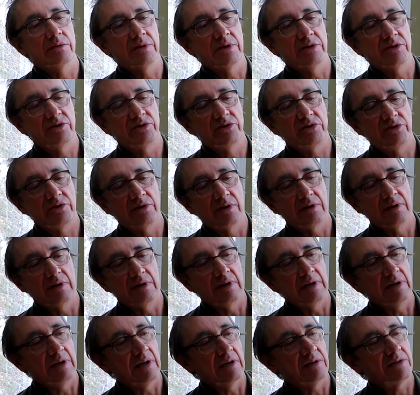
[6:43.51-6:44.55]

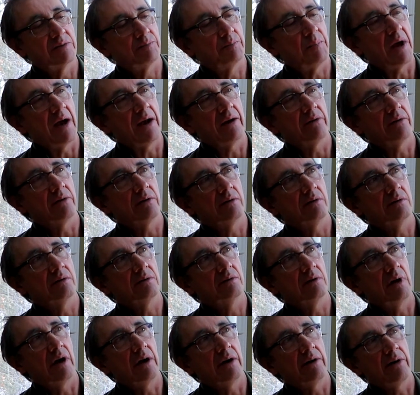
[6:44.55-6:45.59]
The
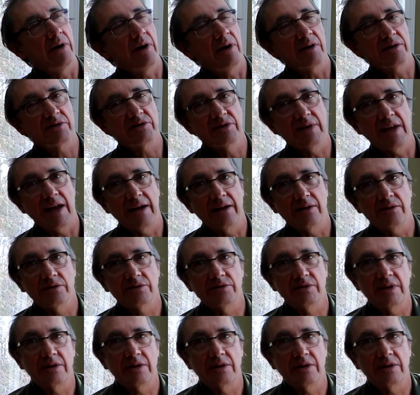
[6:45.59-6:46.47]
spiral Ardox nails,